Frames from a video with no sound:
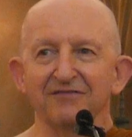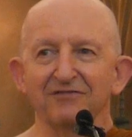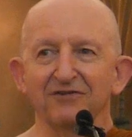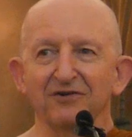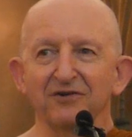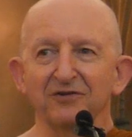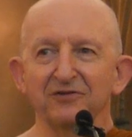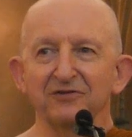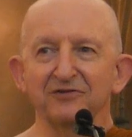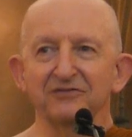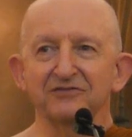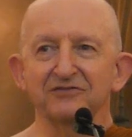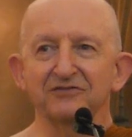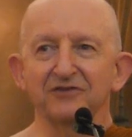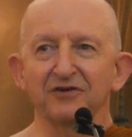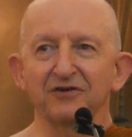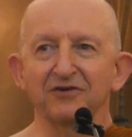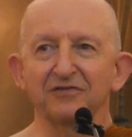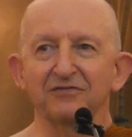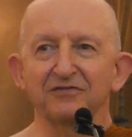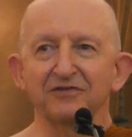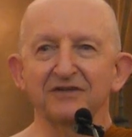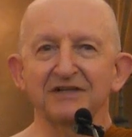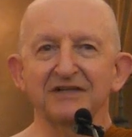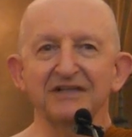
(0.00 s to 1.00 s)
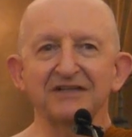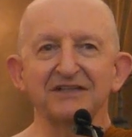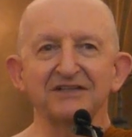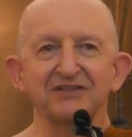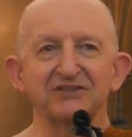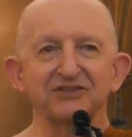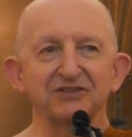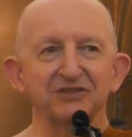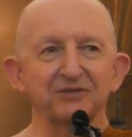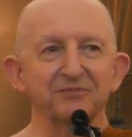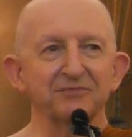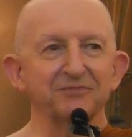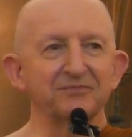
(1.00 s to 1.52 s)
roles of
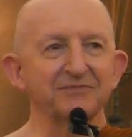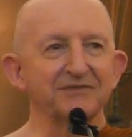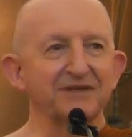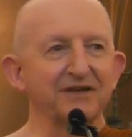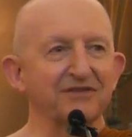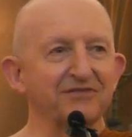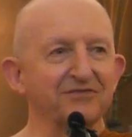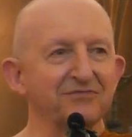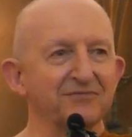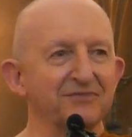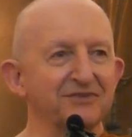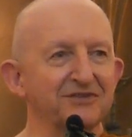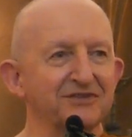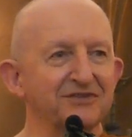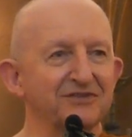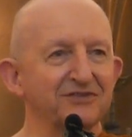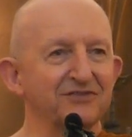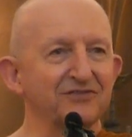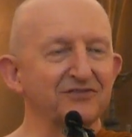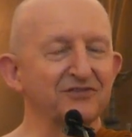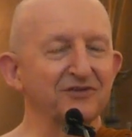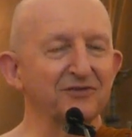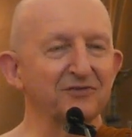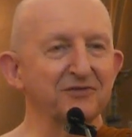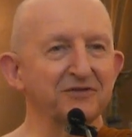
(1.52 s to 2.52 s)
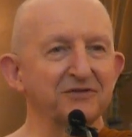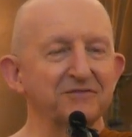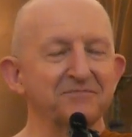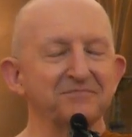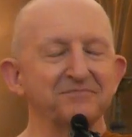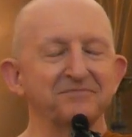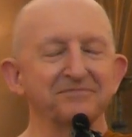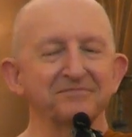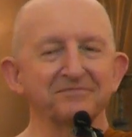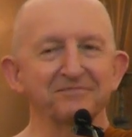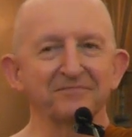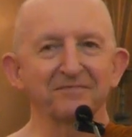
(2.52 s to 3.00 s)
leadership and government and so on.